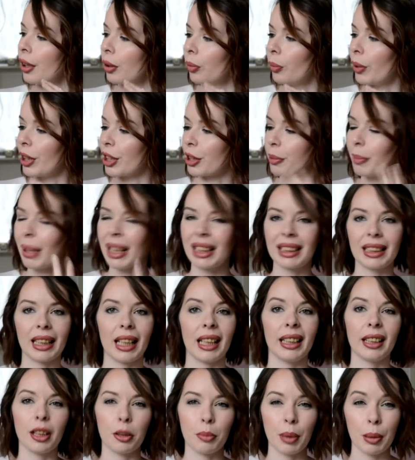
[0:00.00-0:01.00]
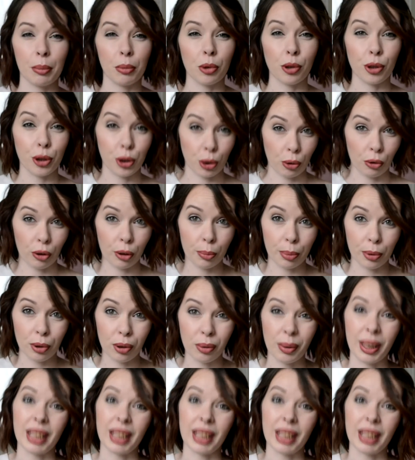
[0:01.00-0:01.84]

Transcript: which makes it a little bit more durable,